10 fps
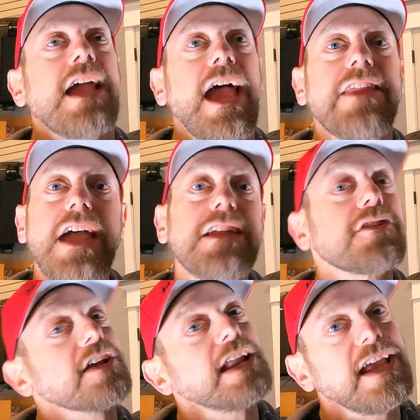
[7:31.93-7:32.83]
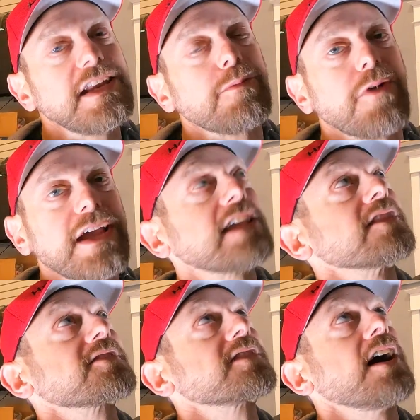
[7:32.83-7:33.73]
and then you're going to end up breaking
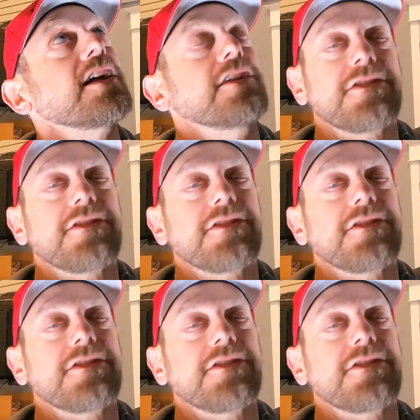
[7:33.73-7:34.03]
the stud.